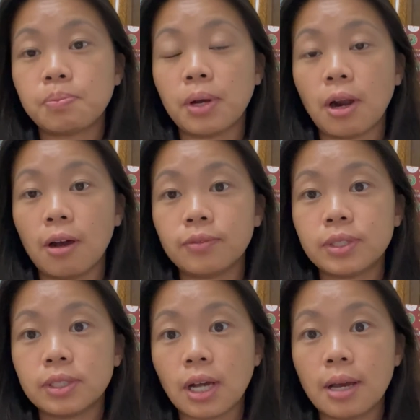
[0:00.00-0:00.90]
but
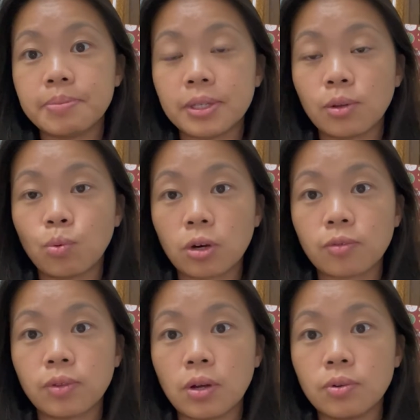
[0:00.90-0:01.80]
oftentimes in the
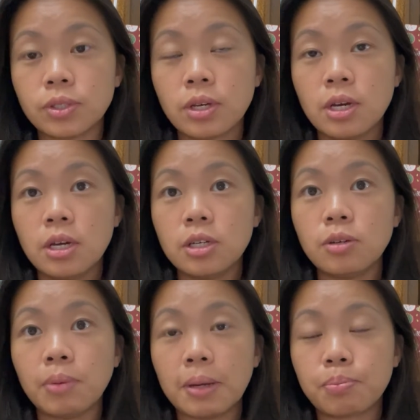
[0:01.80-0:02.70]
workflows, you
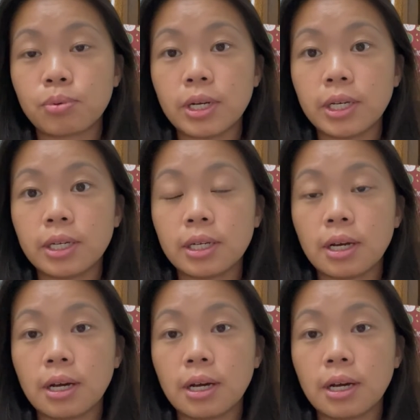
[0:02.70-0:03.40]
might bring